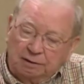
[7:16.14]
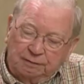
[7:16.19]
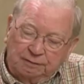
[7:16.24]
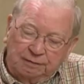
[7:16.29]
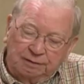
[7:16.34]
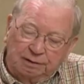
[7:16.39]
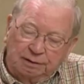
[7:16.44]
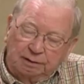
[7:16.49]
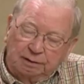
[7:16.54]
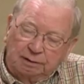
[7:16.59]

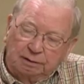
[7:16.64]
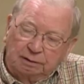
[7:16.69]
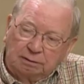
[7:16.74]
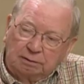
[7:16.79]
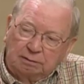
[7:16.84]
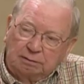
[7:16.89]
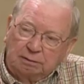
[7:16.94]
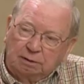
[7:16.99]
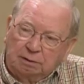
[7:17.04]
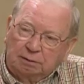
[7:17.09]
the
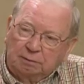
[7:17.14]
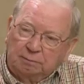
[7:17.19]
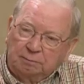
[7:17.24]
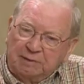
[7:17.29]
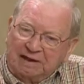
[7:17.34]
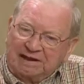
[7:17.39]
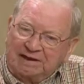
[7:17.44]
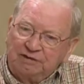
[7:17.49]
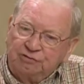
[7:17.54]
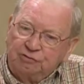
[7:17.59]
uh,
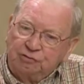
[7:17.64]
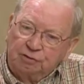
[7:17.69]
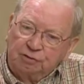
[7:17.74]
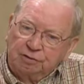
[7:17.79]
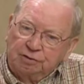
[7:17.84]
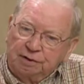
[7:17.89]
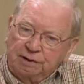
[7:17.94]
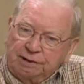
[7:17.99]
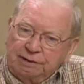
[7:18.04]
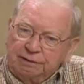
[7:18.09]

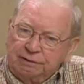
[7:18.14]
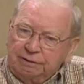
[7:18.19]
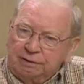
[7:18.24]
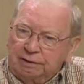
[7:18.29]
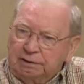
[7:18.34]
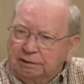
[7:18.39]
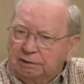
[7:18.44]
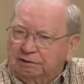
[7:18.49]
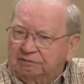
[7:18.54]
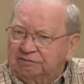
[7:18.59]
manager and
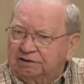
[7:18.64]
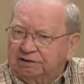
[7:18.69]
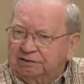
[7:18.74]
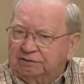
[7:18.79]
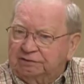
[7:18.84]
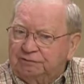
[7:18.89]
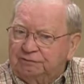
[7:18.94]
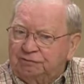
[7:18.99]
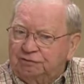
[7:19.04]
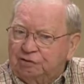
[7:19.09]
the
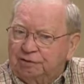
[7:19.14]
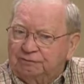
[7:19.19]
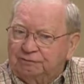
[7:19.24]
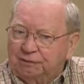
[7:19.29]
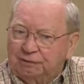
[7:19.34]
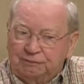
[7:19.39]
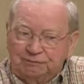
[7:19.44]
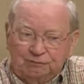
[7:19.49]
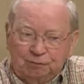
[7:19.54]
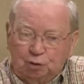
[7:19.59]
executive chef
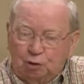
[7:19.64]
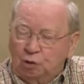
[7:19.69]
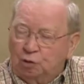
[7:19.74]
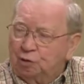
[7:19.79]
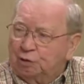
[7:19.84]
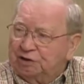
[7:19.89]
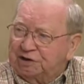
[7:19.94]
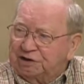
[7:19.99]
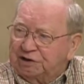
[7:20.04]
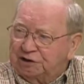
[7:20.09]
have
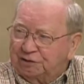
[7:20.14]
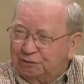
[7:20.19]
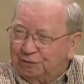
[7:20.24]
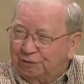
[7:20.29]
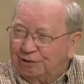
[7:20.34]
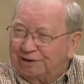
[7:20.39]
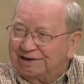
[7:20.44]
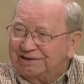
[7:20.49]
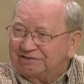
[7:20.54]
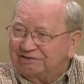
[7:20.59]
already
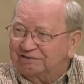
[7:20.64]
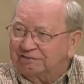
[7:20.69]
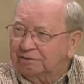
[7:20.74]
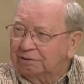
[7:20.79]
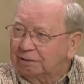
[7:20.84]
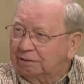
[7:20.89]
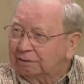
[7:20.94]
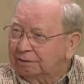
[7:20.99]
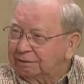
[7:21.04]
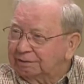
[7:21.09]
addressed
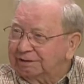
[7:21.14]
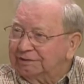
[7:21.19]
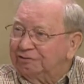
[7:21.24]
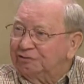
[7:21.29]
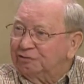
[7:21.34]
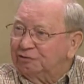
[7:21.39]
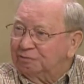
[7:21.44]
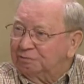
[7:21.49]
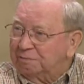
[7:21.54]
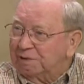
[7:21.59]
the
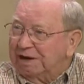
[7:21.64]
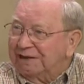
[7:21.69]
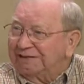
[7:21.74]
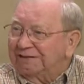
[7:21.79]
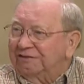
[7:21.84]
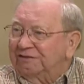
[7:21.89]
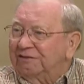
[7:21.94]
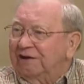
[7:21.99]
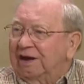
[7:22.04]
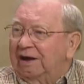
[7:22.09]
issues by
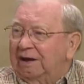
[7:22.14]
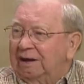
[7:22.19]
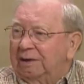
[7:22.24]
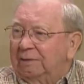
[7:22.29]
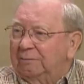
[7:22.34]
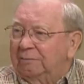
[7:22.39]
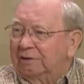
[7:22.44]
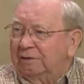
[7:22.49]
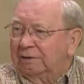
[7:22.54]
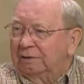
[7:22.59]
the
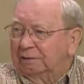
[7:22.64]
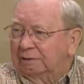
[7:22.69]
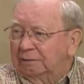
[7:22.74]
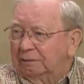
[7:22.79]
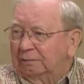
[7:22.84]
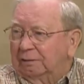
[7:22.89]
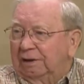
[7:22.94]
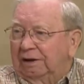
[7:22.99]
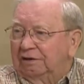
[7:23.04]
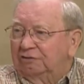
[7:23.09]
time
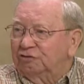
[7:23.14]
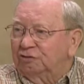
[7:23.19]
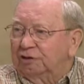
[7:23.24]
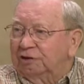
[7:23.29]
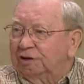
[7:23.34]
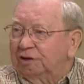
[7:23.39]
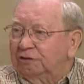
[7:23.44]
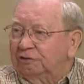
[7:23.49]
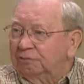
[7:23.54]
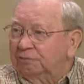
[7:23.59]
that we actually
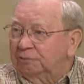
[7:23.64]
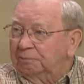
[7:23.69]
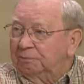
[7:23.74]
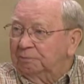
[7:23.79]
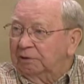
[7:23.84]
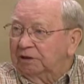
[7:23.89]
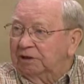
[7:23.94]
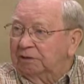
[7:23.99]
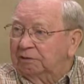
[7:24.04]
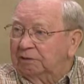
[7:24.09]
get to
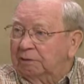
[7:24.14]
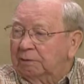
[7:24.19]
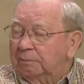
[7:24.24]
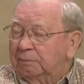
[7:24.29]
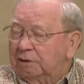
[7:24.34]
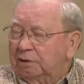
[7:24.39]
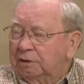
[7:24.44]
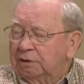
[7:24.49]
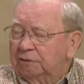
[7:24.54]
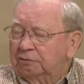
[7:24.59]
okay. meet them.
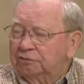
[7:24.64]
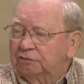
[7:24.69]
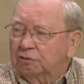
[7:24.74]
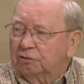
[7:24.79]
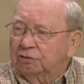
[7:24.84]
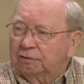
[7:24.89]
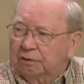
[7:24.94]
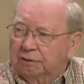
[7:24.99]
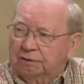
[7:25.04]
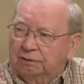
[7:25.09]

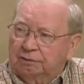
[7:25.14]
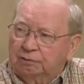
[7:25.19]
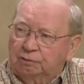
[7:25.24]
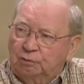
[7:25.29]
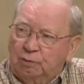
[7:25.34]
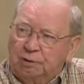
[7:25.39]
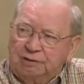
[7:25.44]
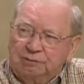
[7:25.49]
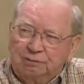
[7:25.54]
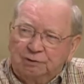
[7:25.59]
So they're
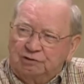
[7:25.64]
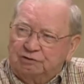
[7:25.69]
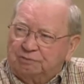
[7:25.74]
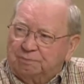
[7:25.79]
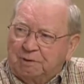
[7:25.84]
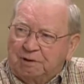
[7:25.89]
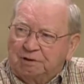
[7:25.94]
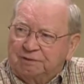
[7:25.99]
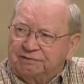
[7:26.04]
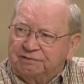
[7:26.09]
quite
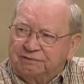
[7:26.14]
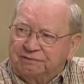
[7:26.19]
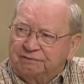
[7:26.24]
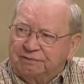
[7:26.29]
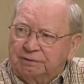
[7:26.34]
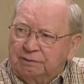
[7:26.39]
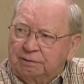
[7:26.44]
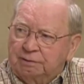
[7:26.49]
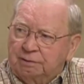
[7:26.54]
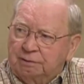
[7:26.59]
responsive
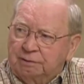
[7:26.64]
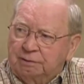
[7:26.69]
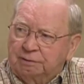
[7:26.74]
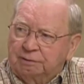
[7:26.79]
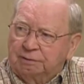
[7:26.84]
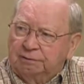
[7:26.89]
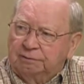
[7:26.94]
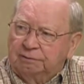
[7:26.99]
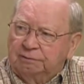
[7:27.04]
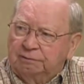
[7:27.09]
uh,
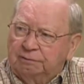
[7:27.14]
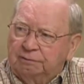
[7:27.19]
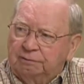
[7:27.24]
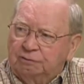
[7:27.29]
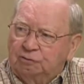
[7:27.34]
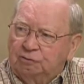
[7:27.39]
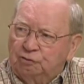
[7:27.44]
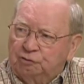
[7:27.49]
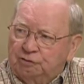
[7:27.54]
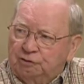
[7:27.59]
on
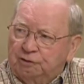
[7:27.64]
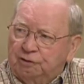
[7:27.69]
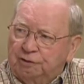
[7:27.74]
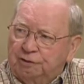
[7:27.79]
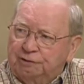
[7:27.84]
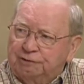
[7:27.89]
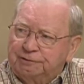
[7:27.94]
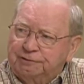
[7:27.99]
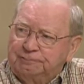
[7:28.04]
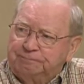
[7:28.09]
the to the cards.